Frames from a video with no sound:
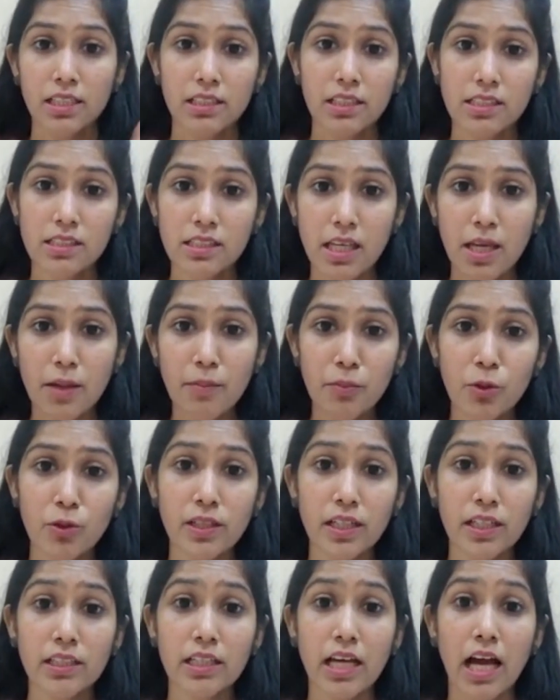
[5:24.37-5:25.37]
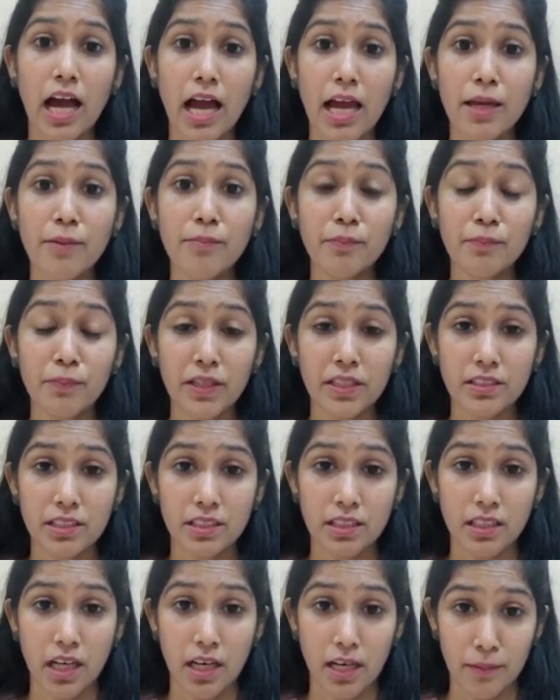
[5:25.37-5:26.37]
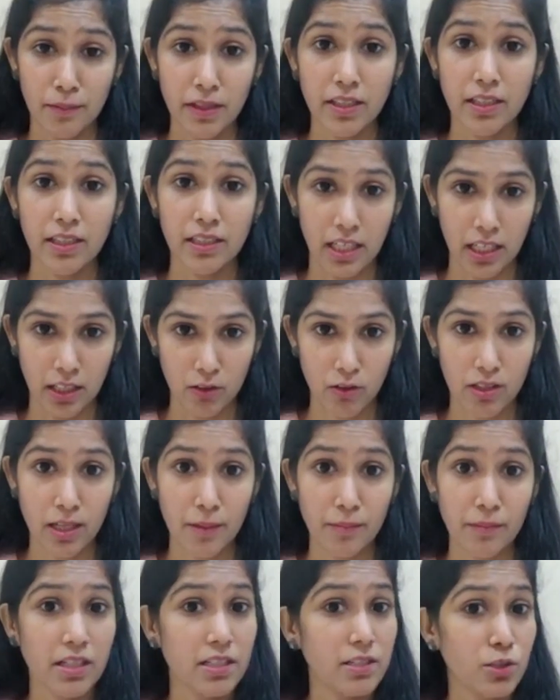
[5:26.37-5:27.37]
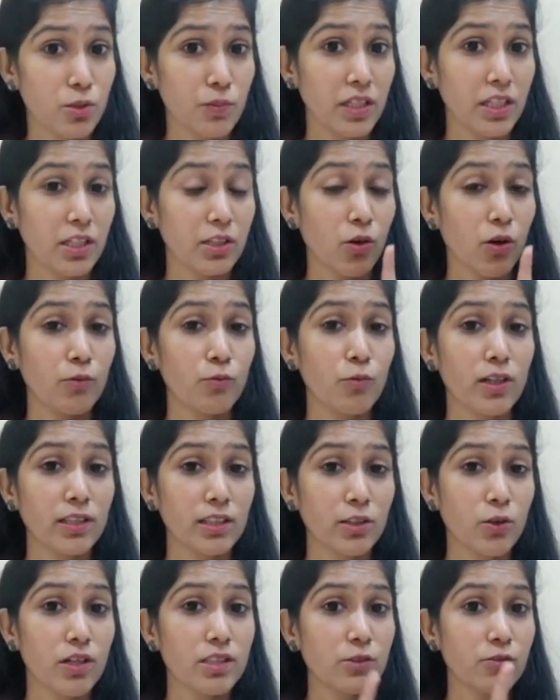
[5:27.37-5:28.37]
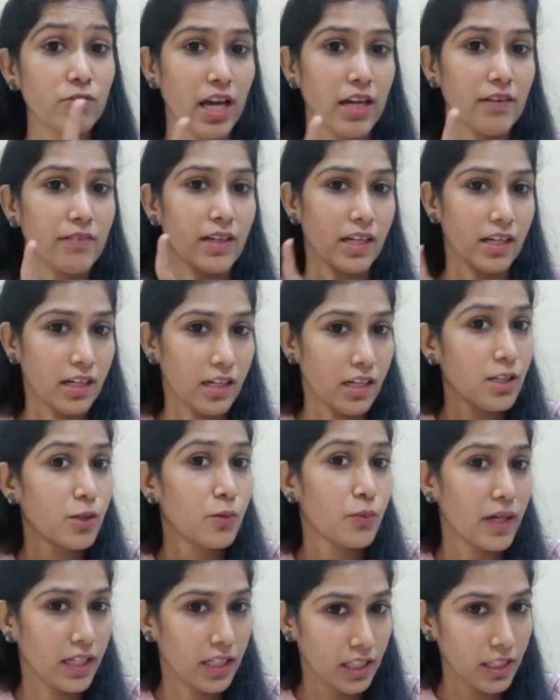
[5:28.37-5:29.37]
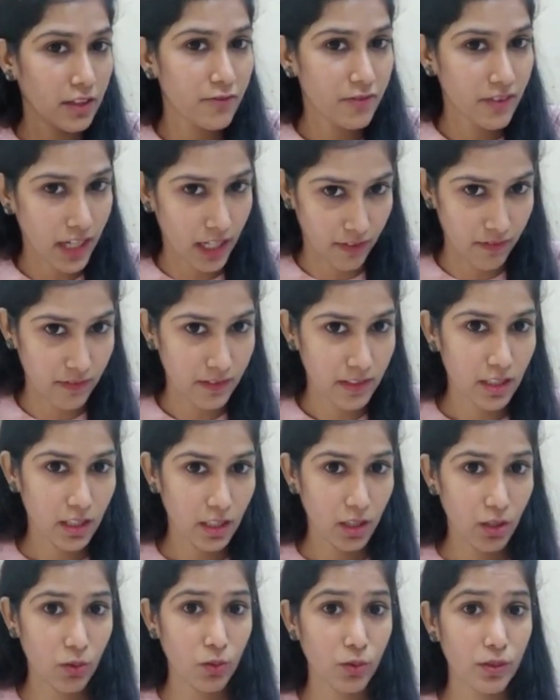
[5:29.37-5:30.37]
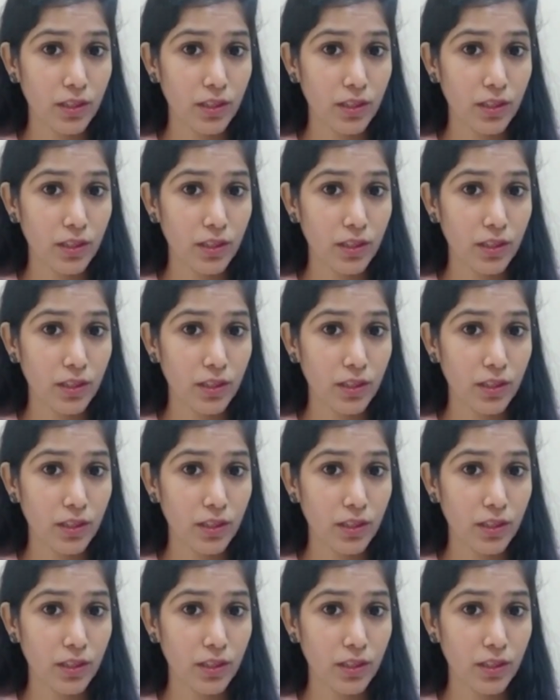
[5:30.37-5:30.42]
the same product I am earning or I am consuming it on what costs 525.